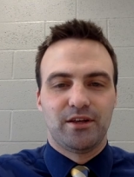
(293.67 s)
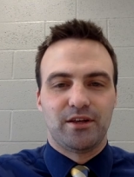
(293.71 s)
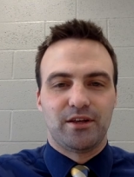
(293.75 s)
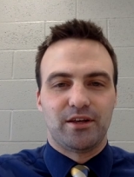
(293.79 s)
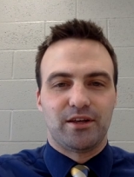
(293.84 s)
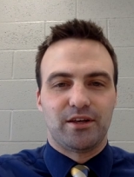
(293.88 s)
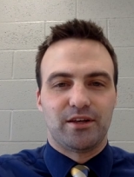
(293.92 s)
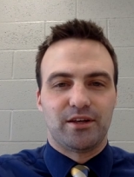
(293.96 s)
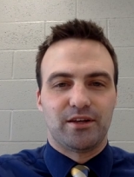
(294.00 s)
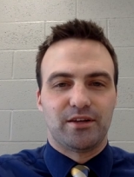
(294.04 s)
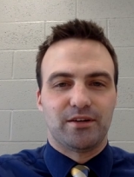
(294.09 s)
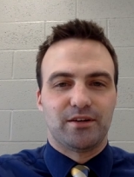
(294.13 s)

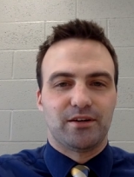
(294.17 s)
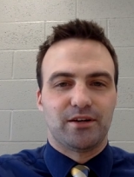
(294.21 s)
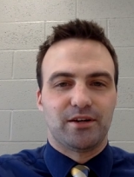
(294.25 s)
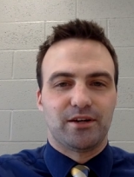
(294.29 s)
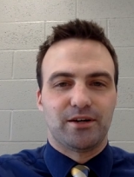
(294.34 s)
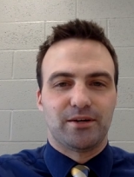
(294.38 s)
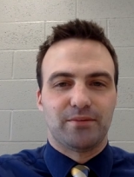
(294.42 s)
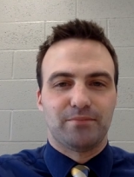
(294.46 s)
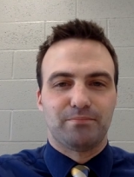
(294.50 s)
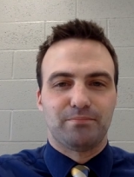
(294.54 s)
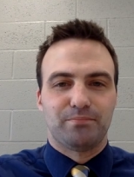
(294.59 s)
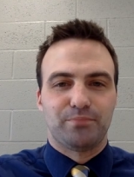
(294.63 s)
And
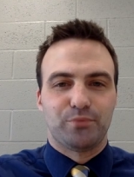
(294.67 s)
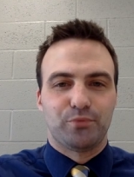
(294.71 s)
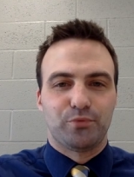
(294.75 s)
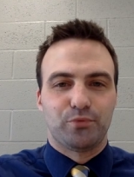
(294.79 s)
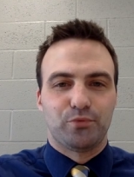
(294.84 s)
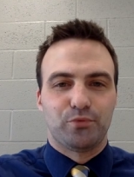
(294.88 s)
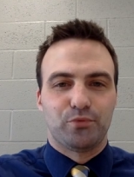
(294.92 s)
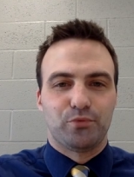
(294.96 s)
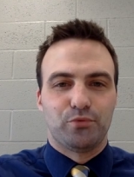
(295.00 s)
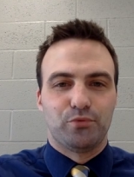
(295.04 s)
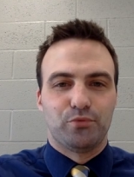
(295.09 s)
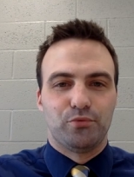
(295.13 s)
um,
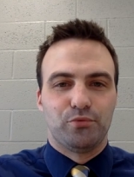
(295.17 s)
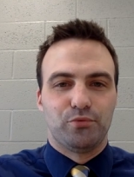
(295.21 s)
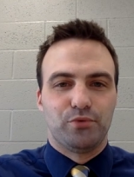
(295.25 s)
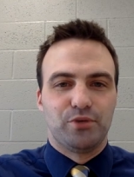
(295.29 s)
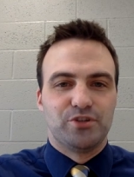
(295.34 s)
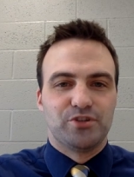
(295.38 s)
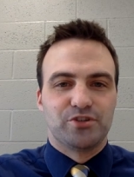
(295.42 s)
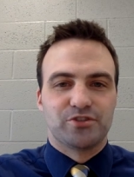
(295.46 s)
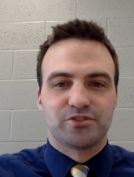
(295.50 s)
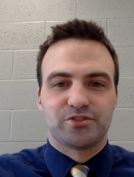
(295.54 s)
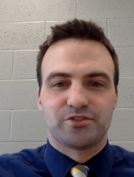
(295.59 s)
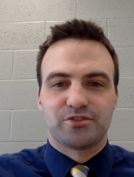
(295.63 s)
we
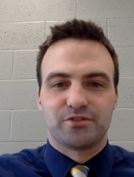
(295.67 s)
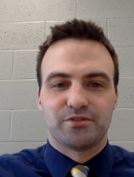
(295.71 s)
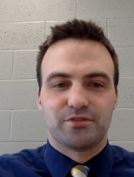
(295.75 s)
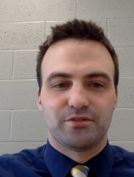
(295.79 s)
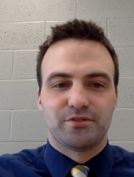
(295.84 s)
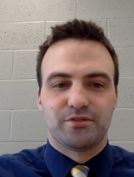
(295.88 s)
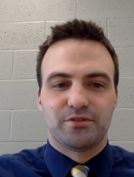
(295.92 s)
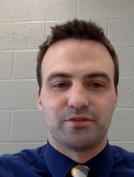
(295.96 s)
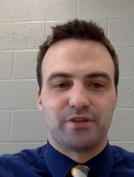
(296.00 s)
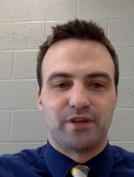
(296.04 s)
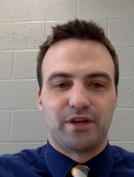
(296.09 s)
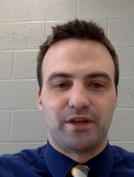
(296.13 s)
just,
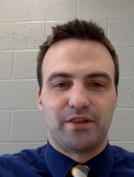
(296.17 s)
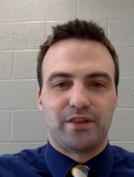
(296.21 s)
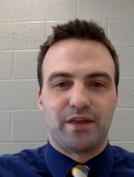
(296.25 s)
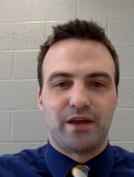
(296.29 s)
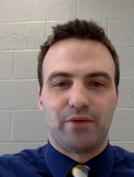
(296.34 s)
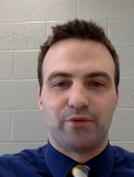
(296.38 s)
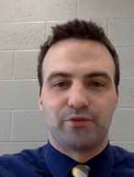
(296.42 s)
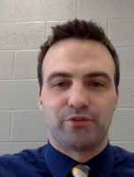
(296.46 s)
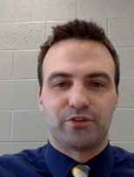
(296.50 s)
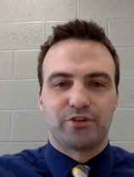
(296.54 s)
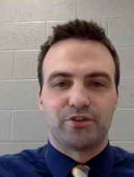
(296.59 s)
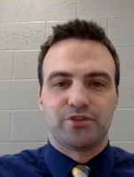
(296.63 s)
that, that
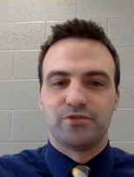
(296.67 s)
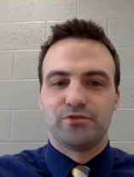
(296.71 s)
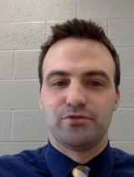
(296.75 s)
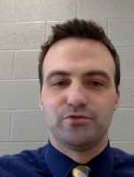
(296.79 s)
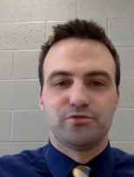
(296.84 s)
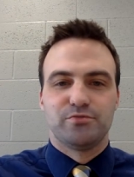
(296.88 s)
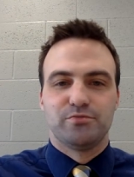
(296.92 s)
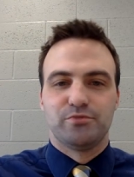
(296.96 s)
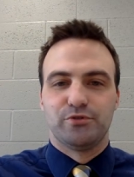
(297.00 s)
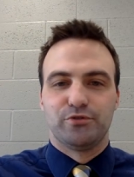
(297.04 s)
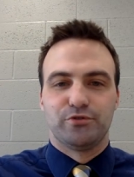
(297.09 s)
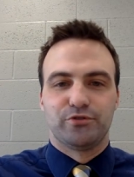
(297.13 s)
was a
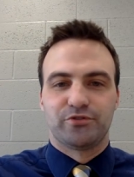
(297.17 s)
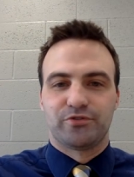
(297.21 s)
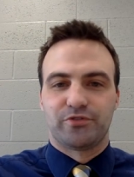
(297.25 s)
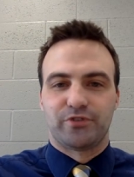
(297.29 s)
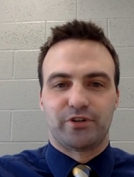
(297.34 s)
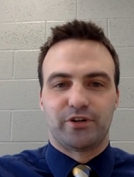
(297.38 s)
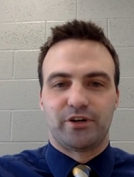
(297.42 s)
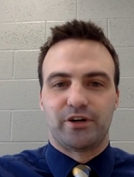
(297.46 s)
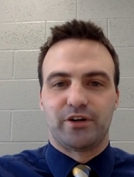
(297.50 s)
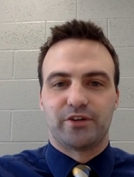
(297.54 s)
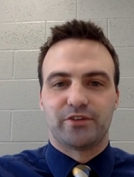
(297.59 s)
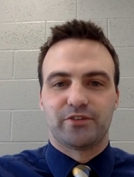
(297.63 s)
huge boost
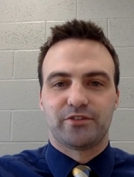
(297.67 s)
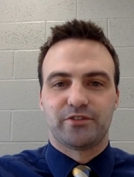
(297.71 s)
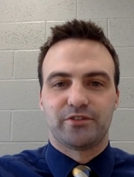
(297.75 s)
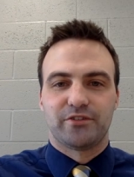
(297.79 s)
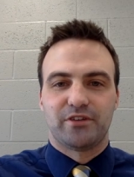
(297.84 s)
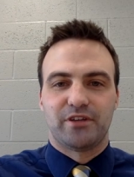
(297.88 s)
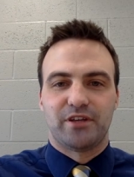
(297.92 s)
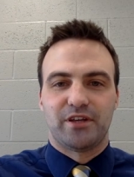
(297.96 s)
for us.